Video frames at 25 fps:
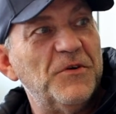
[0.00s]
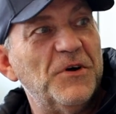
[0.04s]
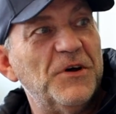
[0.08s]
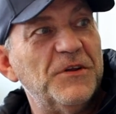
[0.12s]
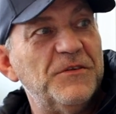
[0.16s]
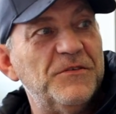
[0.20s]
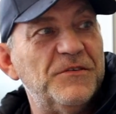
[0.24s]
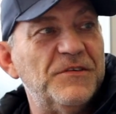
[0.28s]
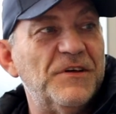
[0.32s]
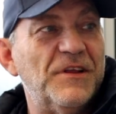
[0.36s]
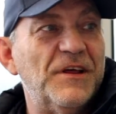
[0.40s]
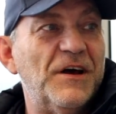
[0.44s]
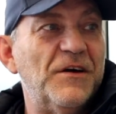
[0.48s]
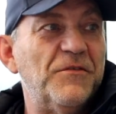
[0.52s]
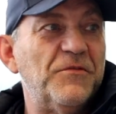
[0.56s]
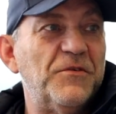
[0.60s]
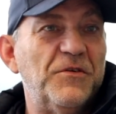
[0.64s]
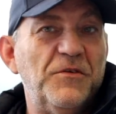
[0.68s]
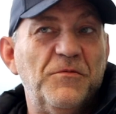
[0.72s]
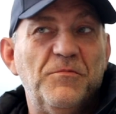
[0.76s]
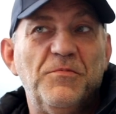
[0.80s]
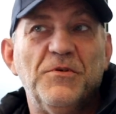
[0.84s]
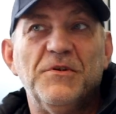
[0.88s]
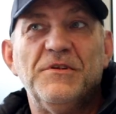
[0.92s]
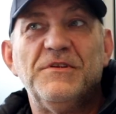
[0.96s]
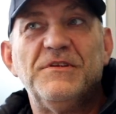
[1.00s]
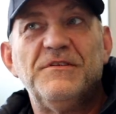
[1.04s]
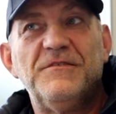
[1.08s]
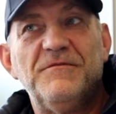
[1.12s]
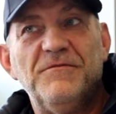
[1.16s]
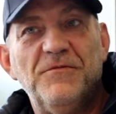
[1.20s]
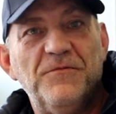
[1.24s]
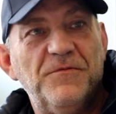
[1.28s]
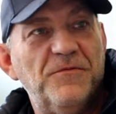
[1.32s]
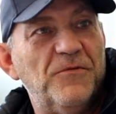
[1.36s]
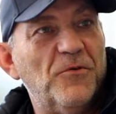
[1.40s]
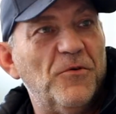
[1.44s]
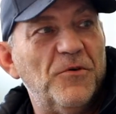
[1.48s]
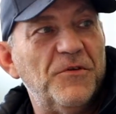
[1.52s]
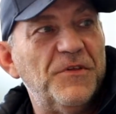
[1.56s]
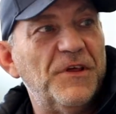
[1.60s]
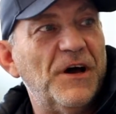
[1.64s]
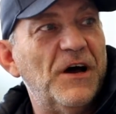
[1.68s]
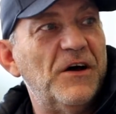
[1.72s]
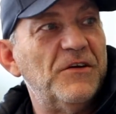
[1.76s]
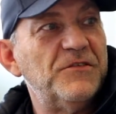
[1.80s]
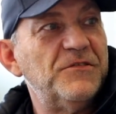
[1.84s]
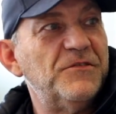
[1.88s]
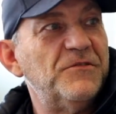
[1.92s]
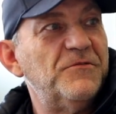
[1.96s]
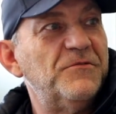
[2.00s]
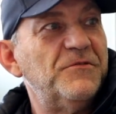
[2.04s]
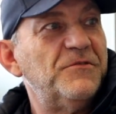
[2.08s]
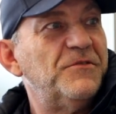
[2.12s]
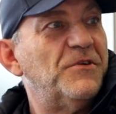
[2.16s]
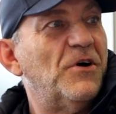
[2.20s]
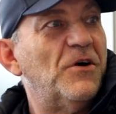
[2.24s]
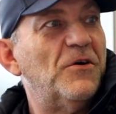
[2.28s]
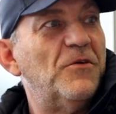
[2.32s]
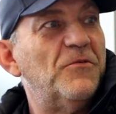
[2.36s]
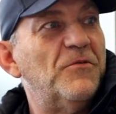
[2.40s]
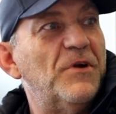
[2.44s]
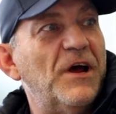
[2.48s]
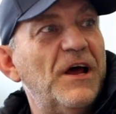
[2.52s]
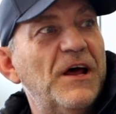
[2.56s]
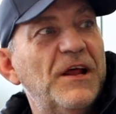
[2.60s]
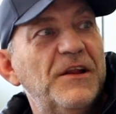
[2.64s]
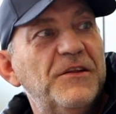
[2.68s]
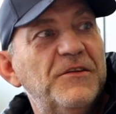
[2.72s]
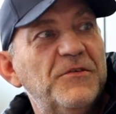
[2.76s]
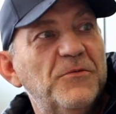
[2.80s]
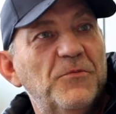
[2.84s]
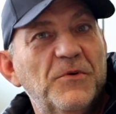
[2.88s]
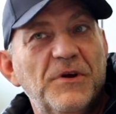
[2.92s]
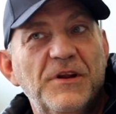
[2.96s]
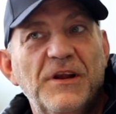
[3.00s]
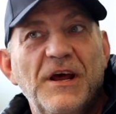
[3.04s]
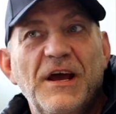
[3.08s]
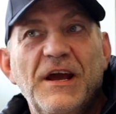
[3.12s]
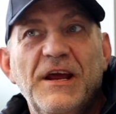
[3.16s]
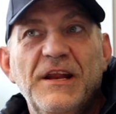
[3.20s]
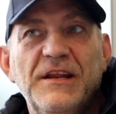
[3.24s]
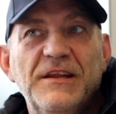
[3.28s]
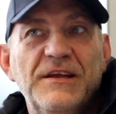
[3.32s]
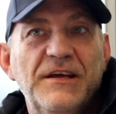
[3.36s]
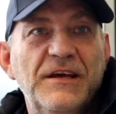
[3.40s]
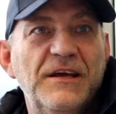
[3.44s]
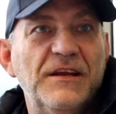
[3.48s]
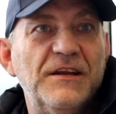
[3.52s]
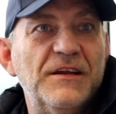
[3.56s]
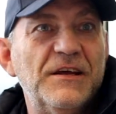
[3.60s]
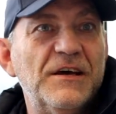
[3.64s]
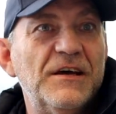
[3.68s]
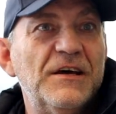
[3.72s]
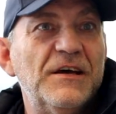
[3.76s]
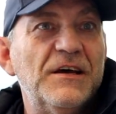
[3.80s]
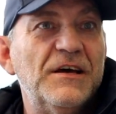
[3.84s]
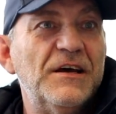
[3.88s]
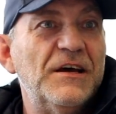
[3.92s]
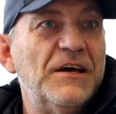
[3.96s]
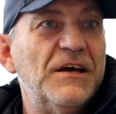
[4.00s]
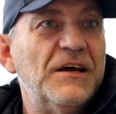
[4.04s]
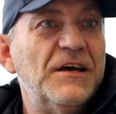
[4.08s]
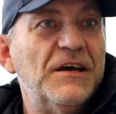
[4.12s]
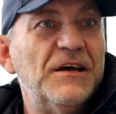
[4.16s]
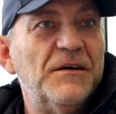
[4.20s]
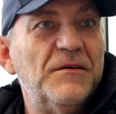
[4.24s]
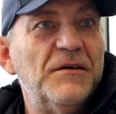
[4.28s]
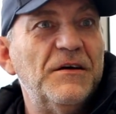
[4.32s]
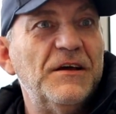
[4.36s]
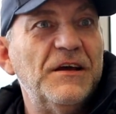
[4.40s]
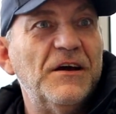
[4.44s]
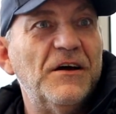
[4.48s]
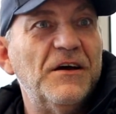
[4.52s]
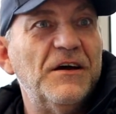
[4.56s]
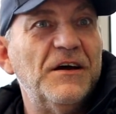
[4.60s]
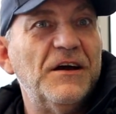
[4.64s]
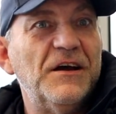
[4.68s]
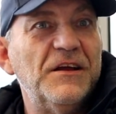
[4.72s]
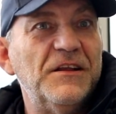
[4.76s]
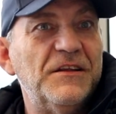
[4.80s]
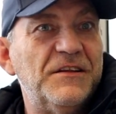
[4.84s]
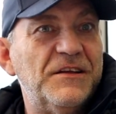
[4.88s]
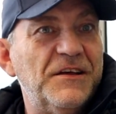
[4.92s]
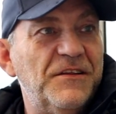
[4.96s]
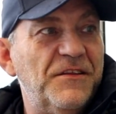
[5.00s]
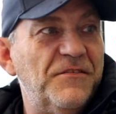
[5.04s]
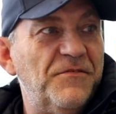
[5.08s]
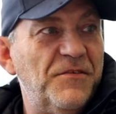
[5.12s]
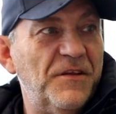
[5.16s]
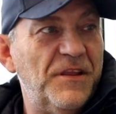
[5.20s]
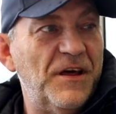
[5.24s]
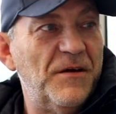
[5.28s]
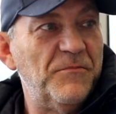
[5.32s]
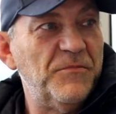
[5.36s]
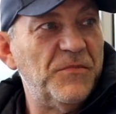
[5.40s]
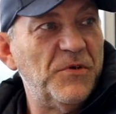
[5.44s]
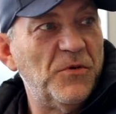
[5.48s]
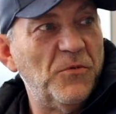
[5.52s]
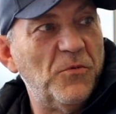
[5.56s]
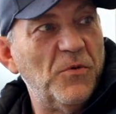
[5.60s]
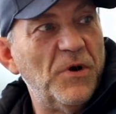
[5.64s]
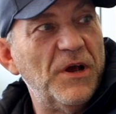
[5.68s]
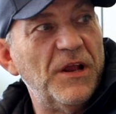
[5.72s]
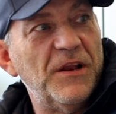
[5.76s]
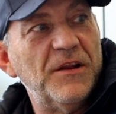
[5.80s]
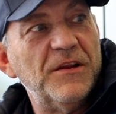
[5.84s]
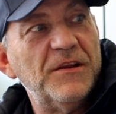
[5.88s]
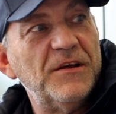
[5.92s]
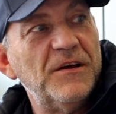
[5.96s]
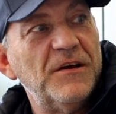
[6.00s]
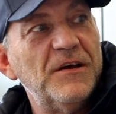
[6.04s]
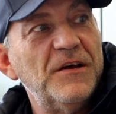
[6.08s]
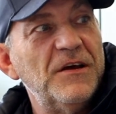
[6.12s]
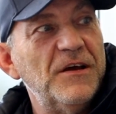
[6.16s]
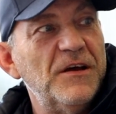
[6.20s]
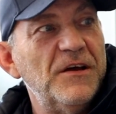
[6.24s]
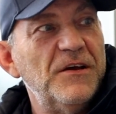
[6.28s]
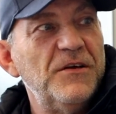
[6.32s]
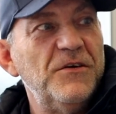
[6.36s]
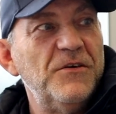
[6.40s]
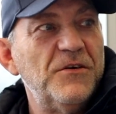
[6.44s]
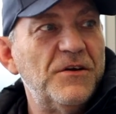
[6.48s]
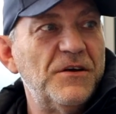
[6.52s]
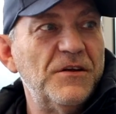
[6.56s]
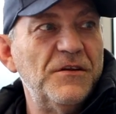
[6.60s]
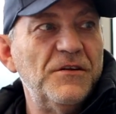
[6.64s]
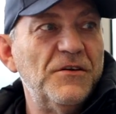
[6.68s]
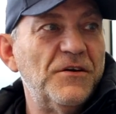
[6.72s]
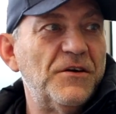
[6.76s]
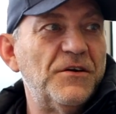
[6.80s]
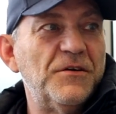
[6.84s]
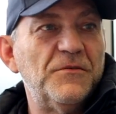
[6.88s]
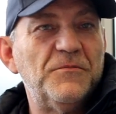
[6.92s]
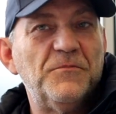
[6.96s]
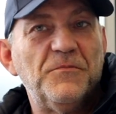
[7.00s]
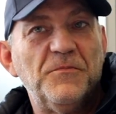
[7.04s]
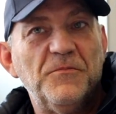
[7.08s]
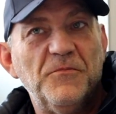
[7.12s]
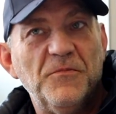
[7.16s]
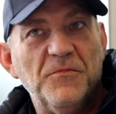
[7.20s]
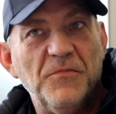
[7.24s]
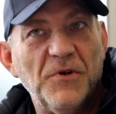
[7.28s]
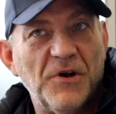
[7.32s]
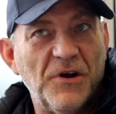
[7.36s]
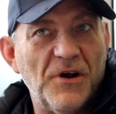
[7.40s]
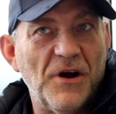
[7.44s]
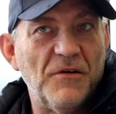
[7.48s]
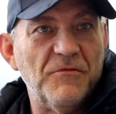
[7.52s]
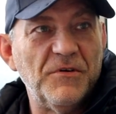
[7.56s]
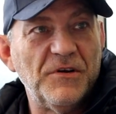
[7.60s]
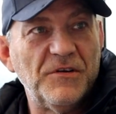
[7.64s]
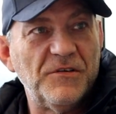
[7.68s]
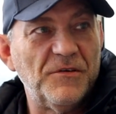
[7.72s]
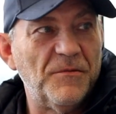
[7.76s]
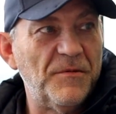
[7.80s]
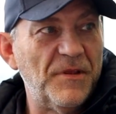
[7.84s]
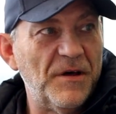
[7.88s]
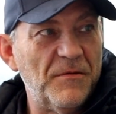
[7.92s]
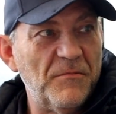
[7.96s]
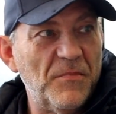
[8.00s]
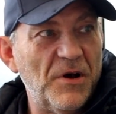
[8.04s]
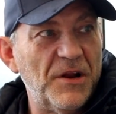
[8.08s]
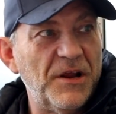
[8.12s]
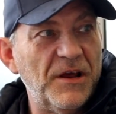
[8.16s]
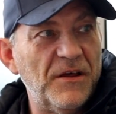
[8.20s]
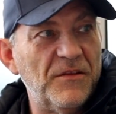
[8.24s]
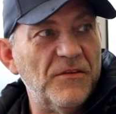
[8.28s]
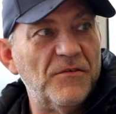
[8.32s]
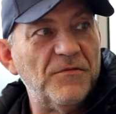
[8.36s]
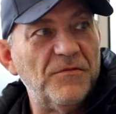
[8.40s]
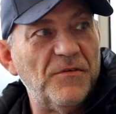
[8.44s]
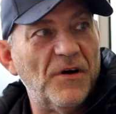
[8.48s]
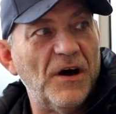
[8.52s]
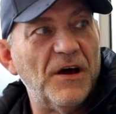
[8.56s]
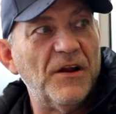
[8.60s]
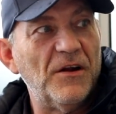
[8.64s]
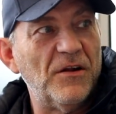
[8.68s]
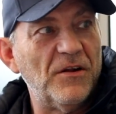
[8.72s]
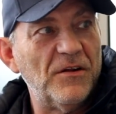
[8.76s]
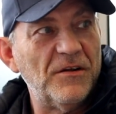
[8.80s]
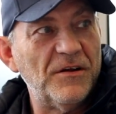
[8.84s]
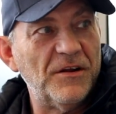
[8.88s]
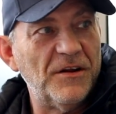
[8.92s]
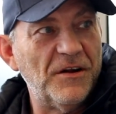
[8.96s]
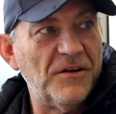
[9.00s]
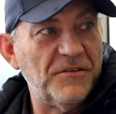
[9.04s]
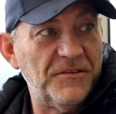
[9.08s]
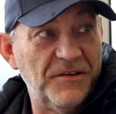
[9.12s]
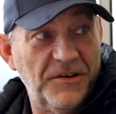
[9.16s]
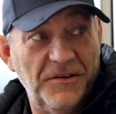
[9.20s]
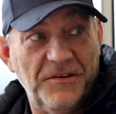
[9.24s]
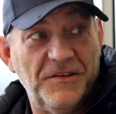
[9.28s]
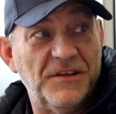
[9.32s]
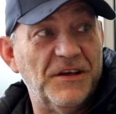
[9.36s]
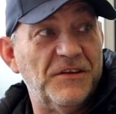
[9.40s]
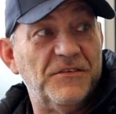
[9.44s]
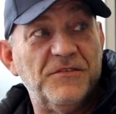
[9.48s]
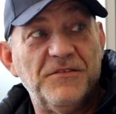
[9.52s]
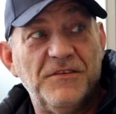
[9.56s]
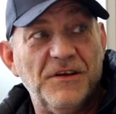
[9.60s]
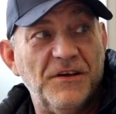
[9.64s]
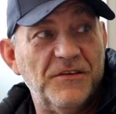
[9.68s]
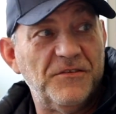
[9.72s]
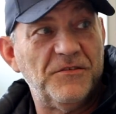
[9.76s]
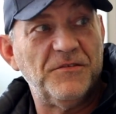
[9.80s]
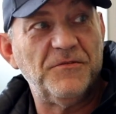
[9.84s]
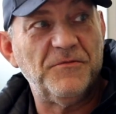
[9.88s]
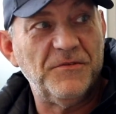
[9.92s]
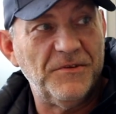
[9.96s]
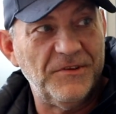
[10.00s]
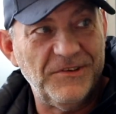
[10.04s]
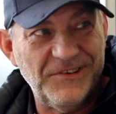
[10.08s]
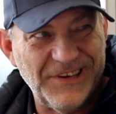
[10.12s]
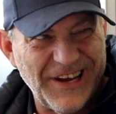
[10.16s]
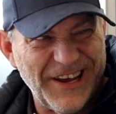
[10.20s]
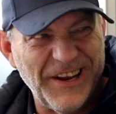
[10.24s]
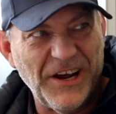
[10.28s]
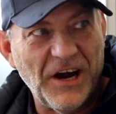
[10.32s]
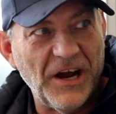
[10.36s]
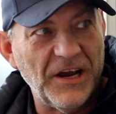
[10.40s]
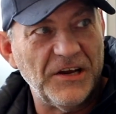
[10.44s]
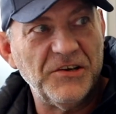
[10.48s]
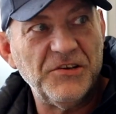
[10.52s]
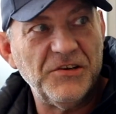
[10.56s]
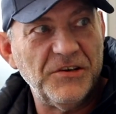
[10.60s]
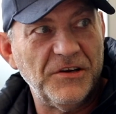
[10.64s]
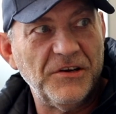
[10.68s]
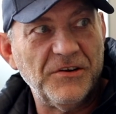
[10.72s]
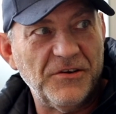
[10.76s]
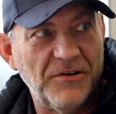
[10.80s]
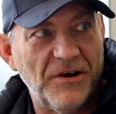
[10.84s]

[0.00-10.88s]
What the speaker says: got South Africa, you put 4,000 rand to win 18 for them to win. You can look at recovering some of that money in the final. And I'll teach that's Jedi